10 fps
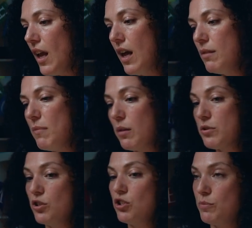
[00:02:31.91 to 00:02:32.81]
I
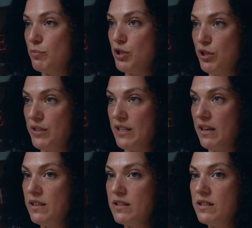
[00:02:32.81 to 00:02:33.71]
was going to just produce
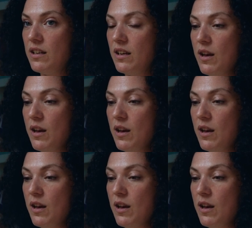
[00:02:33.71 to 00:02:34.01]
it.